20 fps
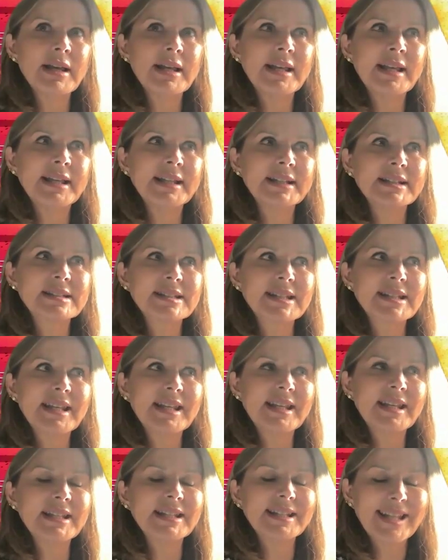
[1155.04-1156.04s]

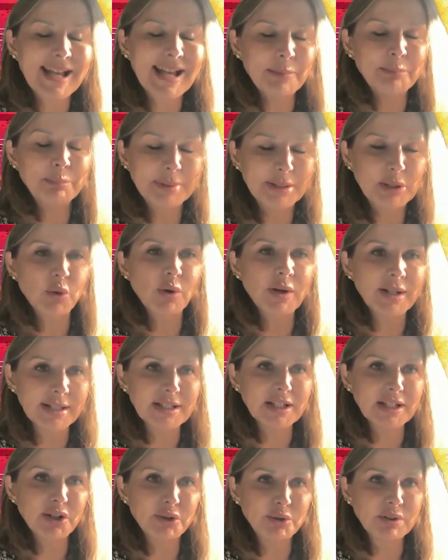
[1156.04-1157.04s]
it can be quite
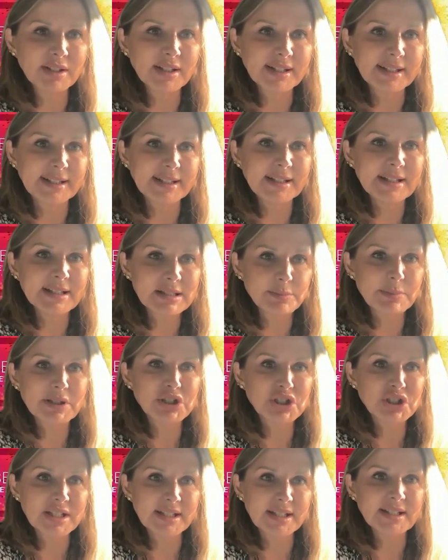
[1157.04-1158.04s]
lonely,
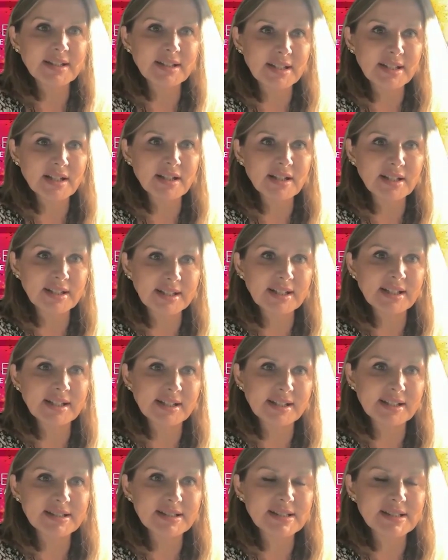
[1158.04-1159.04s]
especially in the early
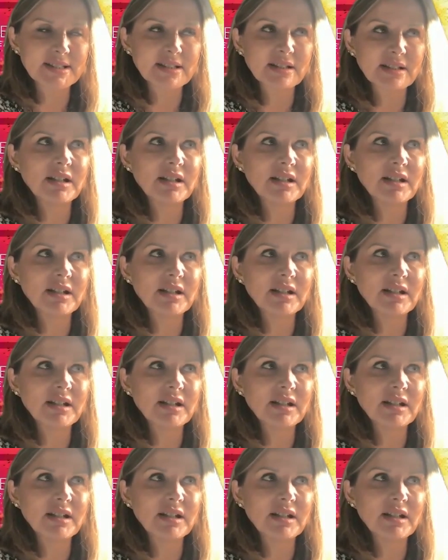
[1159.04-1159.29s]
years.